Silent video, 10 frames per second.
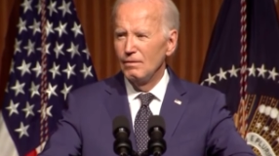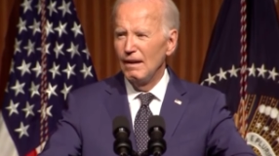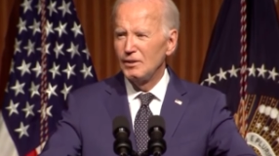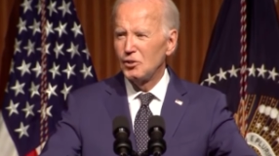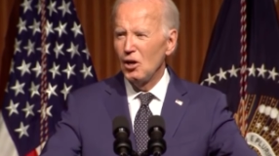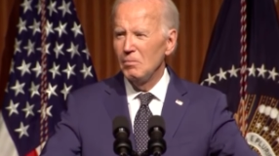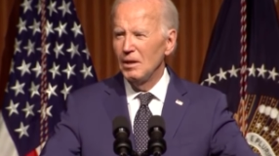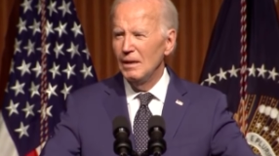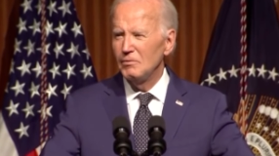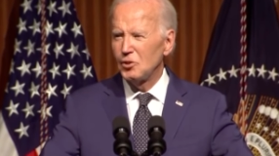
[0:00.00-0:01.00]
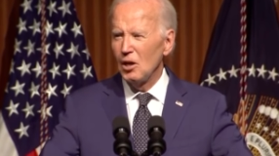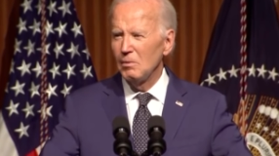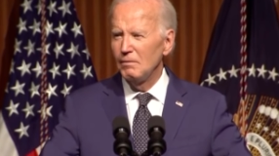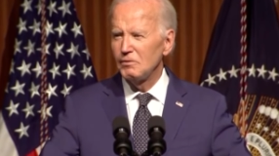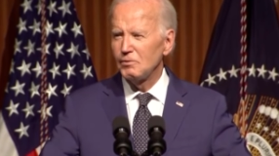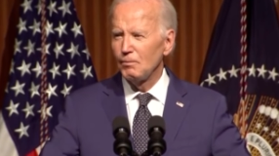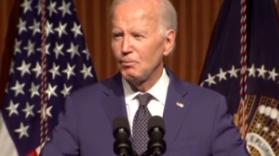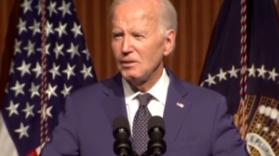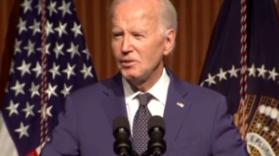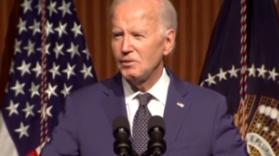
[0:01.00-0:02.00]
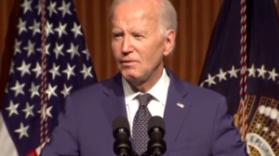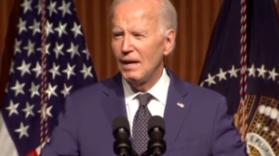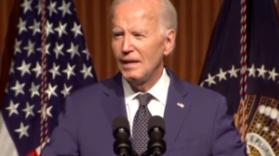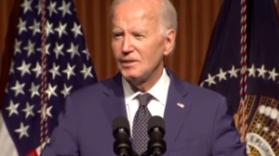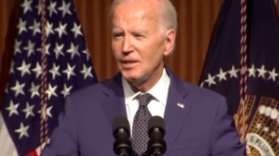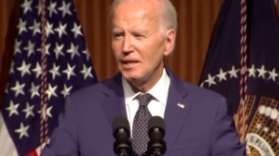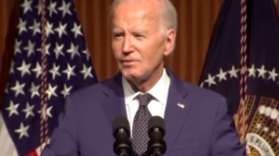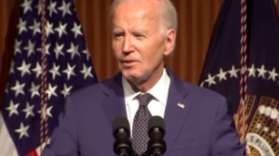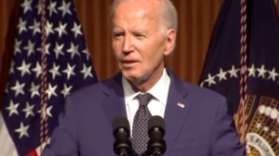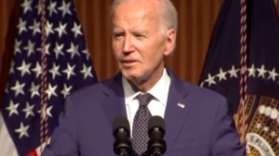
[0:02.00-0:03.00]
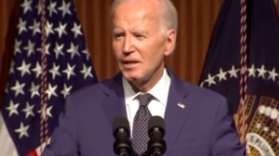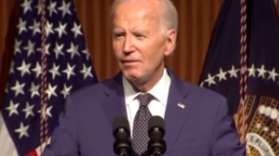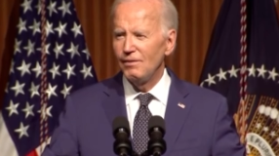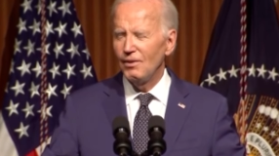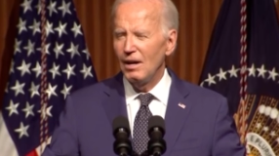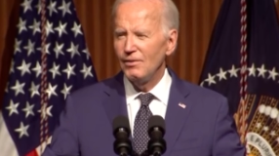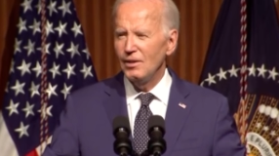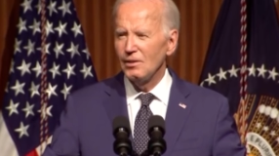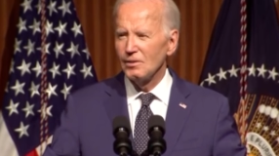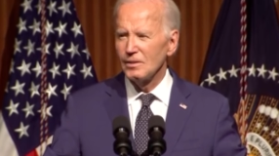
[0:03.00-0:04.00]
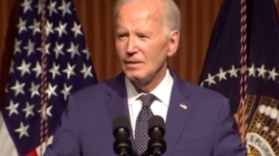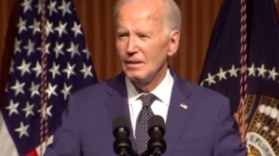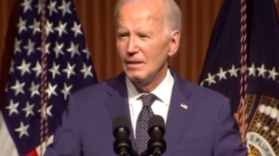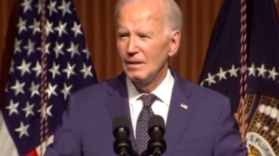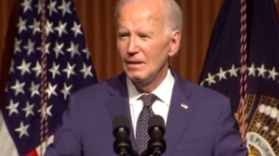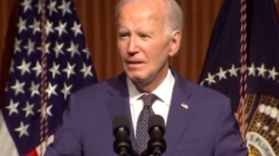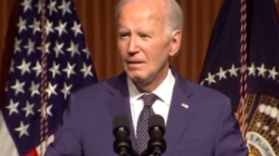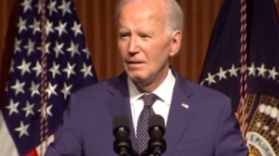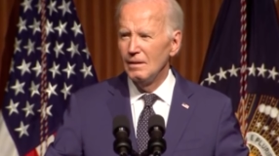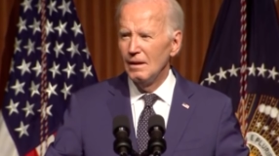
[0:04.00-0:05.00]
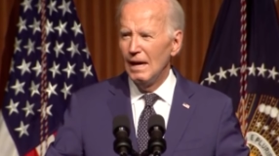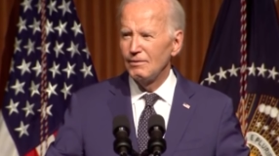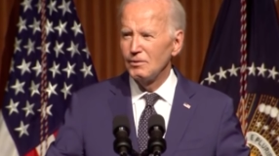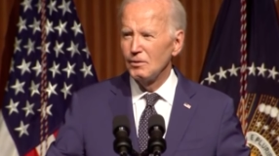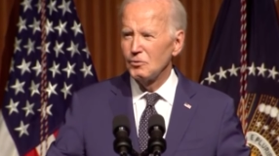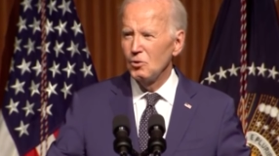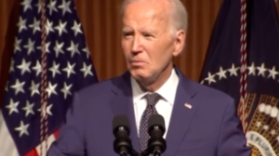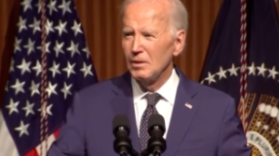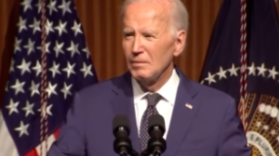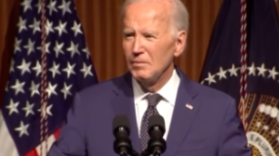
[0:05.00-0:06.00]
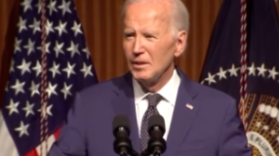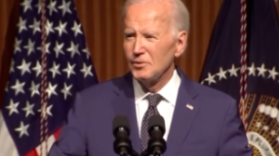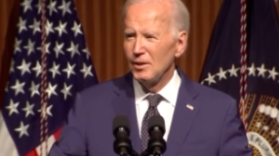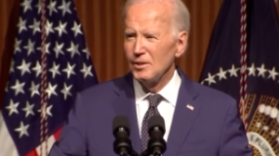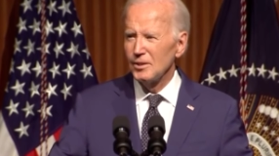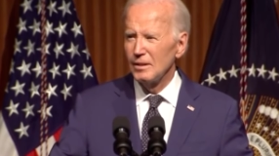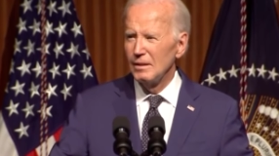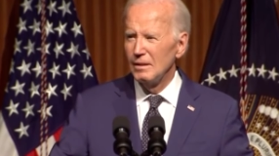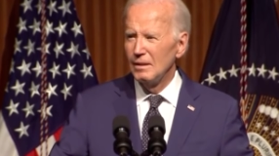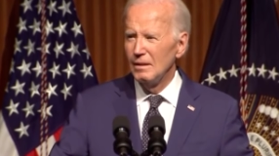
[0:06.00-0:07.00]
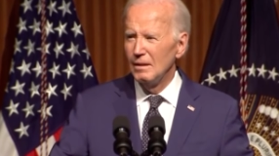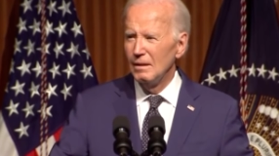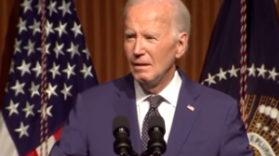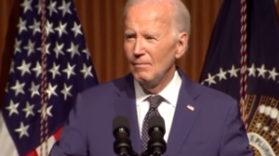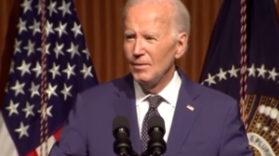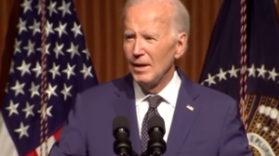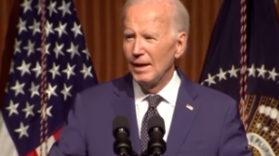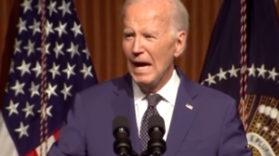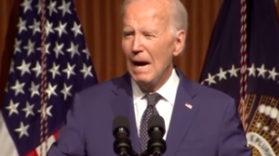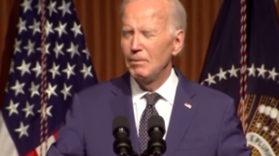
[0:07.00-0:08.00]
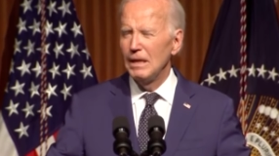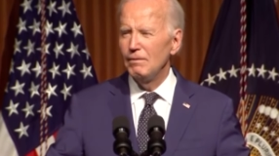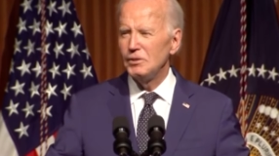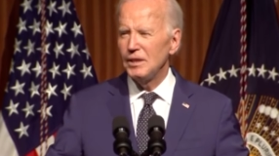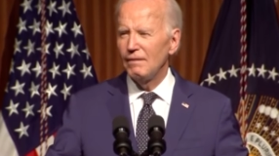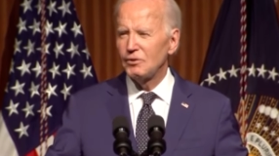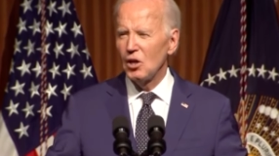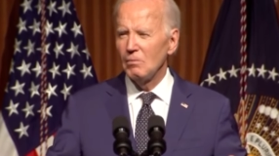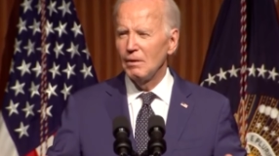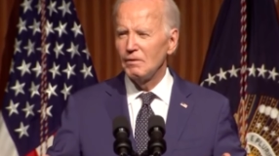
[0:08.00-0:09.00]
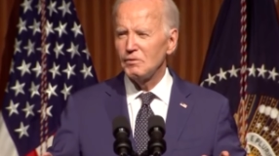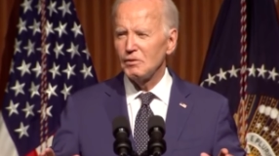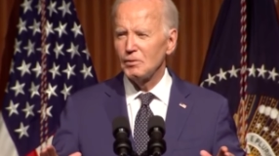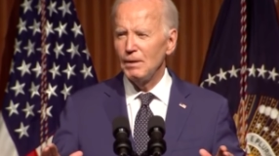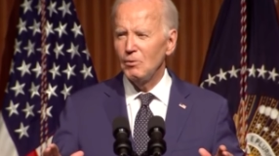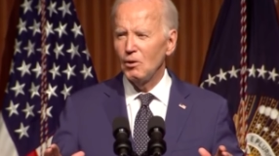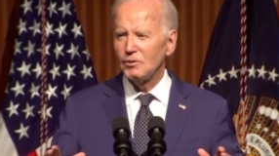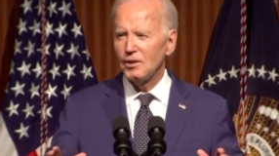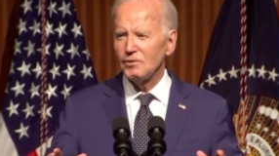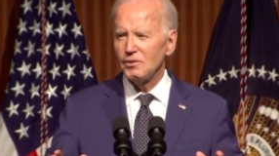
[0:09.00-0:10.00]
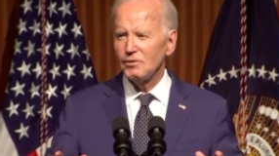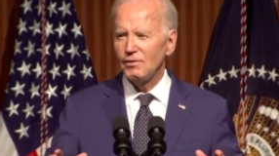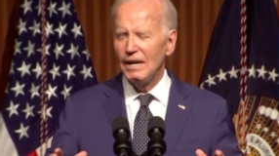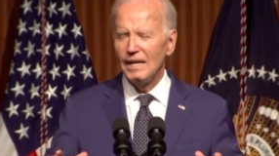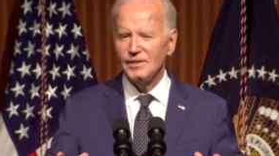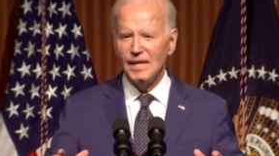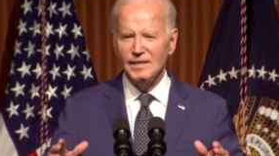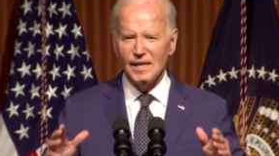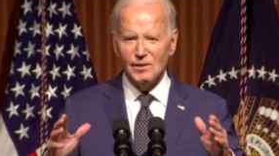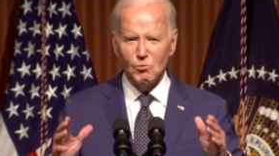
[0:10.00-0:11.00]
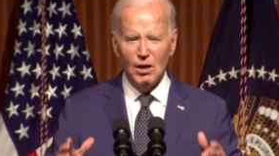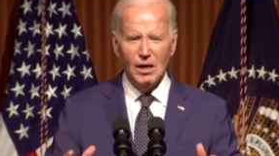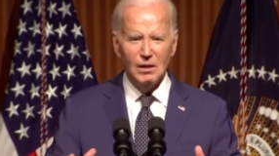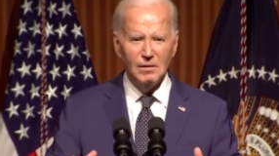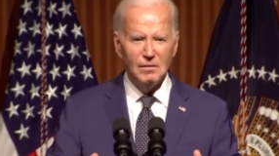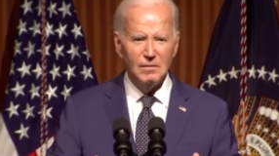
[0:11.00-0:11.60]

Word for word: we've had term, lim term limits for presidents of the United States for nearly 75 years after the Truman administration. And I believe we should have term limits for Supreme Court justices of the United States as well.